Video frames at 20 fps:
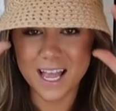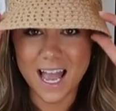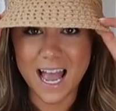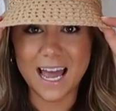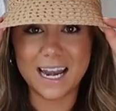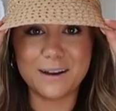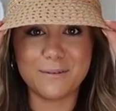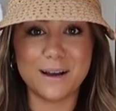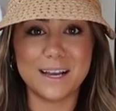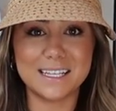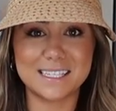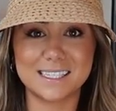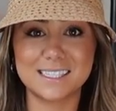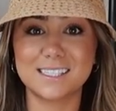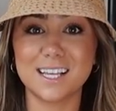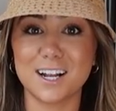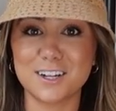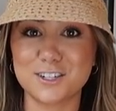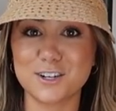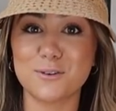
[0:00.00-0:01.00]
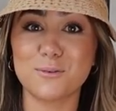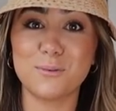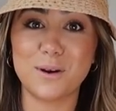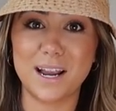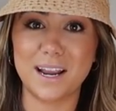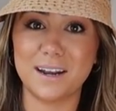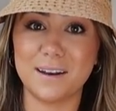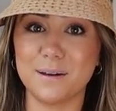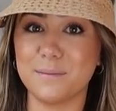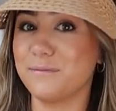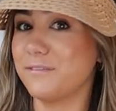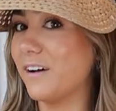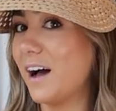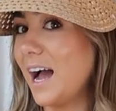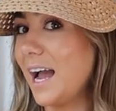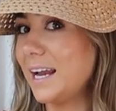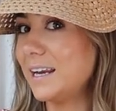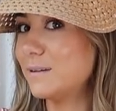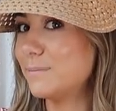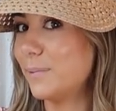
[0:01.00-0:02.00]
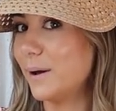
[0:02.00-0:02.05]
anyways, such a random find,